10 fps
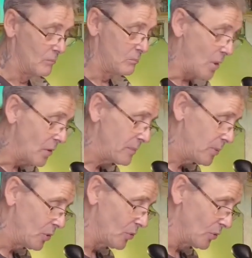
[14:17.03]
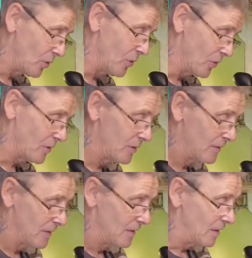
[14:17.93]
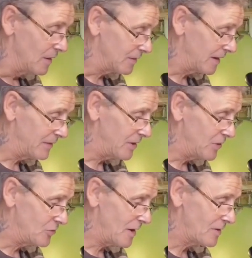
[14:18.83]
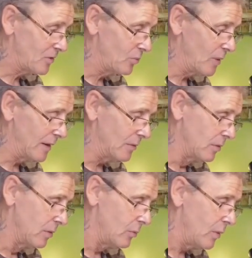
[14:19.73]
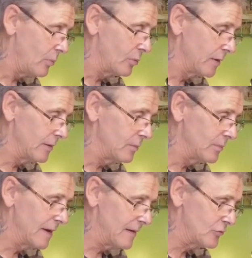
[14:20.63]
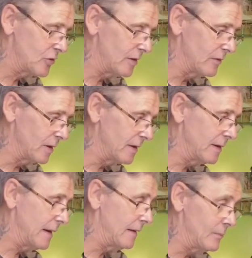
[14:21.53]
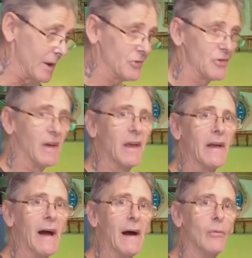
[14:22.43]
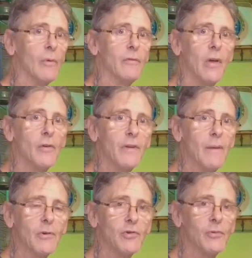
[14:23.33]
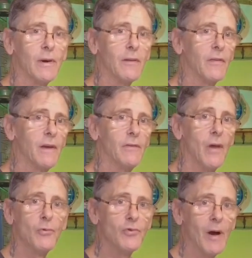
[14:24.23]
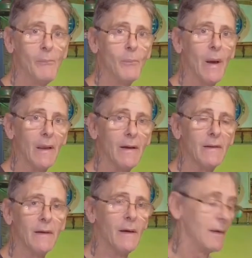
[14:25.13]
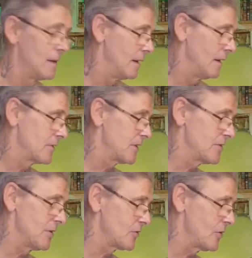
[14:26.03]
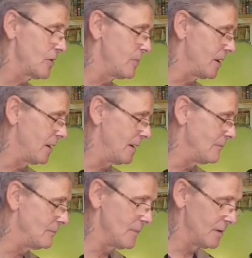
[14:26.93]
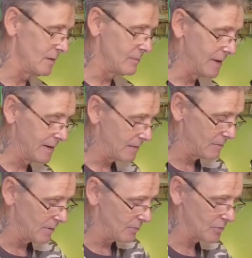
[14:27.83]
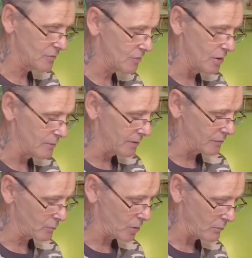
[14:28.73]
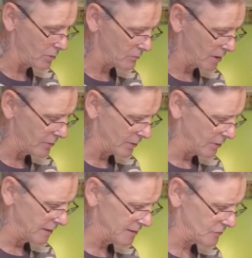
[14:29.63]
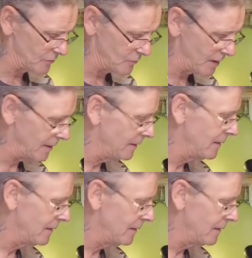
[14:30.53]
by pure luck I give it a gentle wiggle, wobbled it up and down gently, and I managed to get it out with no damage to anything, no jam pellet. And I says, oh, sorry about that, mate, I must have got a bit of a problem going on here somewhere.